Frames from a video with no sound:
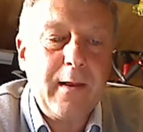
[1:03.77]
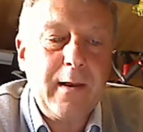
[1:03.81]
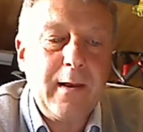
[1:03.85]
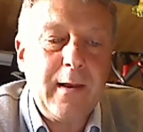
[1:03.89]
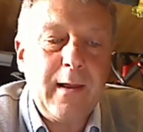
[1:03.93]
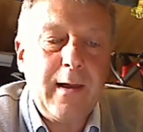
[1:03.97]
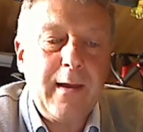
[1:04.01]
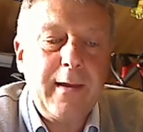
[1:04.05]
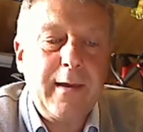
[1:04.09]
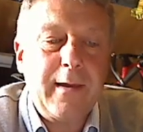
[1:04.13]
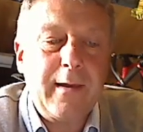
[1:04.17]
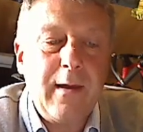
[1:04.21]

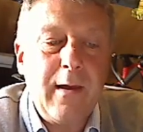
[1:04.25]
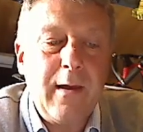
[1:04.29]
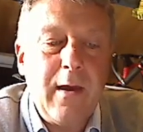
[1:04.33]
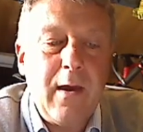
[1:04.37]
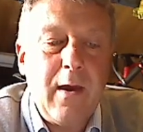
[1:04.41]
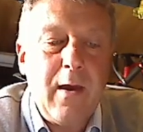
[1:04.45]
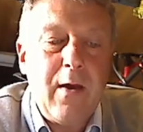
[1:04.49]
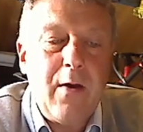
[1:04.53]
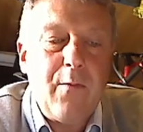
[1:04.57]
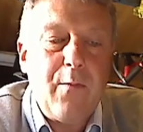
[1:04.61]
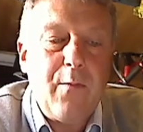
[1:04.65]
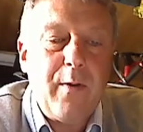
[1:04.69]
Like
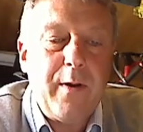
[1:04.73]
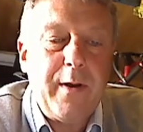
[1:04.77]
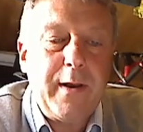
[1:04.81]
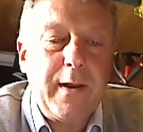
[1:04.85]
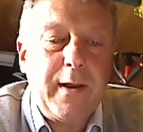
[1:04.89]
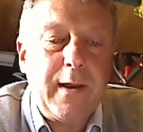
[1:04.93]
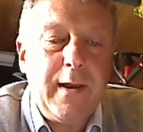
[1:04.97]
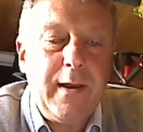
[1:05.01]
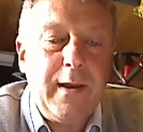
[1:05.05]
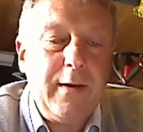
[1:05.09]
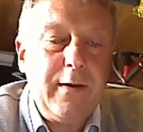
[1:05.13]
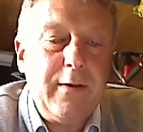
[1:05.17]
when a
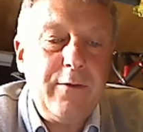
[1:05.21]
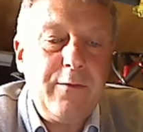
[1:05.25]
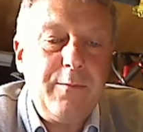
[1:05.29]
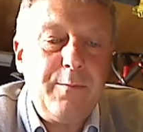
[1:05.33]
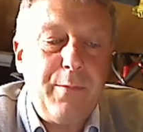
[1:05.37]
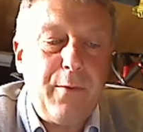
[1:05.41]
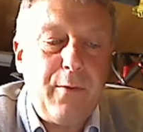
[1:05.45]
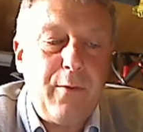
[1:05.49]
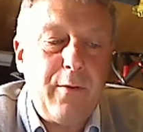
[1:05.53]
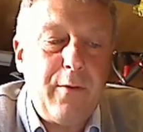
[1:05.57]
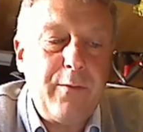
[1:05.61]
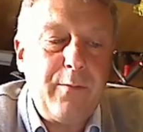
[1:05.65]
kid is
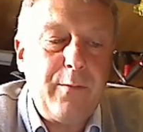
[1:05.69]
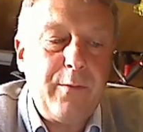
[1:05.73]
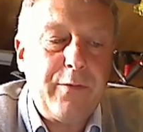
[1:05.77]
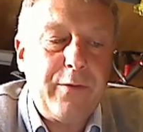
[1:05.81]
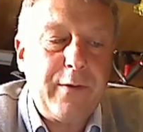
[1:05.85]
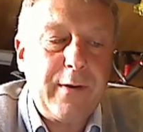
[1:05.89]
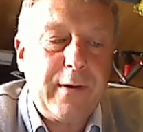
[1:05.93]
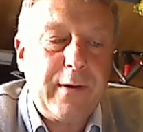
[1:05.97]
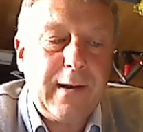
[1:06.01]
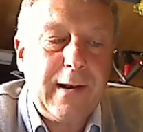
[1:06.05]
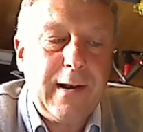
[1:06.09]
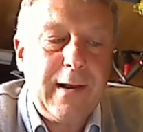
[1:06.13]
born
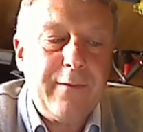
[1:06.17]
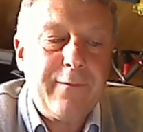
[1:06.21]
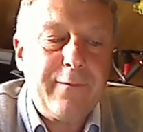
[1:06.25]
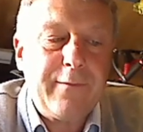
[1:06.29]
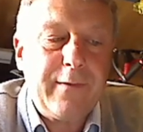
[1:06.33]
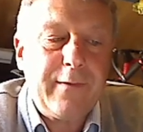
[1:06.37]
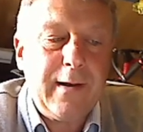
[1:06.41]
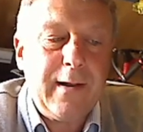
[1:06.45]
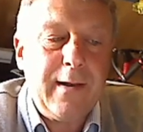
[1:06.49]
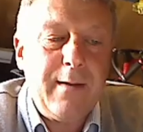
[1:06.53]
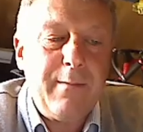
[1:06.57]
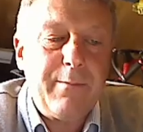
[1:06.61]
with a
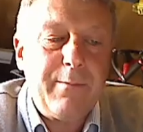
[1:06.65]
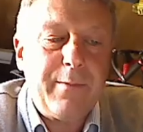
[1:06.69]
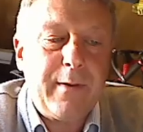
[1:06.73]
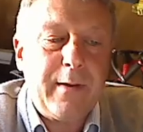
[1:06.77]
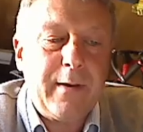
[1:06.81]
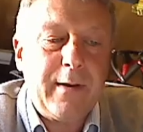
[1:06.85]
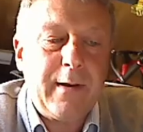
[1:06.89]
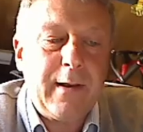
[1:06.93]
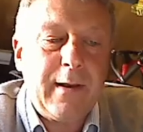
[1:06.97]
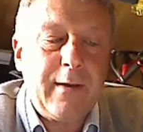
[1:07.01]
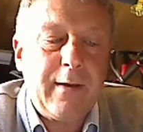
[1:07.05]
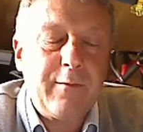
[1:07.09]
cleft lip
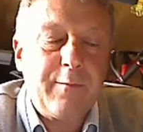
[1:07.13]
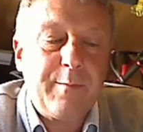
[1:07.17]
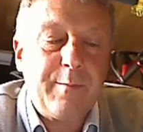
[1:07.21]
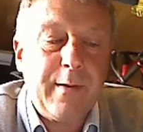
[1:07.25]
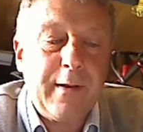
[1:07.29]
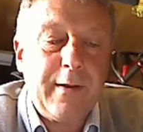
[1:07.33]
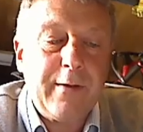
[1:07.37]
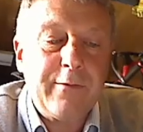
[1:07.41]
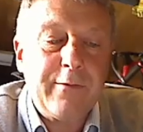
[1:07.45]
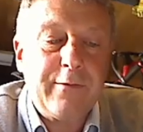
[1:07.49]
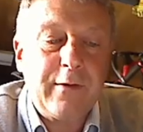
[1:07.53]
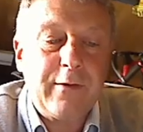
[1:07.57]
and has
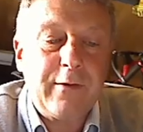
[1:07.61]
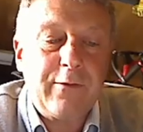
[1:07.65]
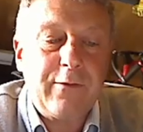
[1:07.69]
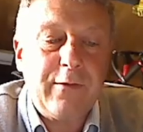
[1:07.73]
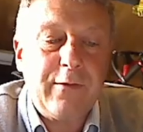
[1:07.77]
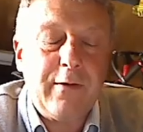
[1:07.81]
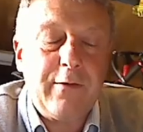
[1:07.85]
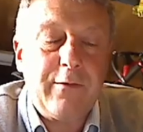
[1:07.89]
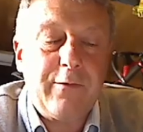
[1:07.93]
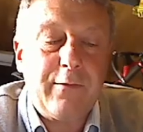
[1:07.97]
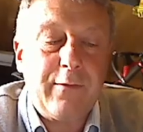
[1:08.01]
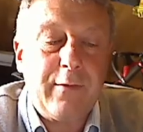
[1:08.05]
plastic
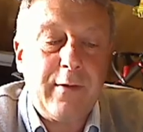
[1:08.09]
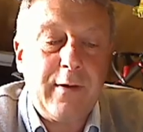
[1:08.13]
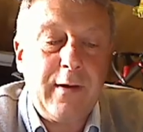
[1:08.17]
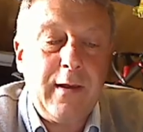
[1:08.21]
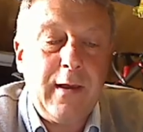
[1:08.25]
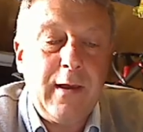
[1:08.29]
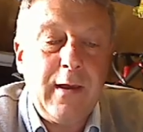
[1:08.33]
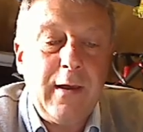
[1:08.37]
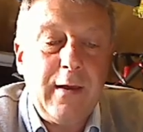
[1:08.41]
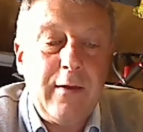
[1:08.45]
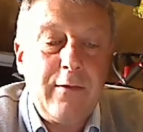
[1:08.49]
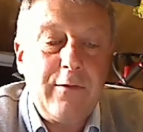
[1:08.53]

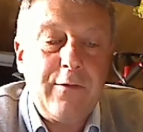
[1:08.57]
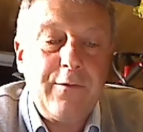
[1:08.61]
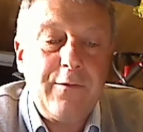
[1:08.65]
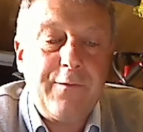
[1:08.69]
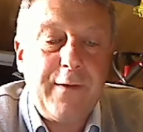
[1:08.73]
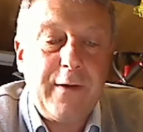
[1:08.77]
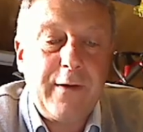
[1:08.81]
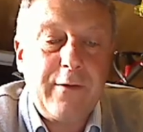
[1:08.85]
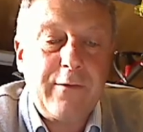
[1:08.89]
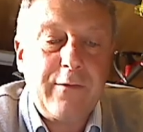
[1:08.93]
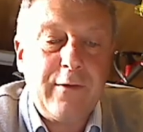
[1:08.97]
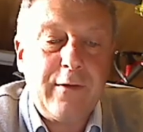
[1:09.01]
surgery to
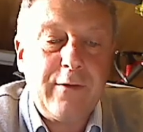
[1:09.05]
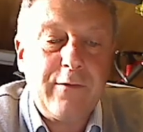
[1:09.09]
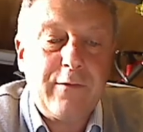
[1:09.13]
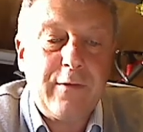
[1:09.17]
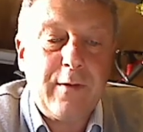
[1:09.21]
fix it,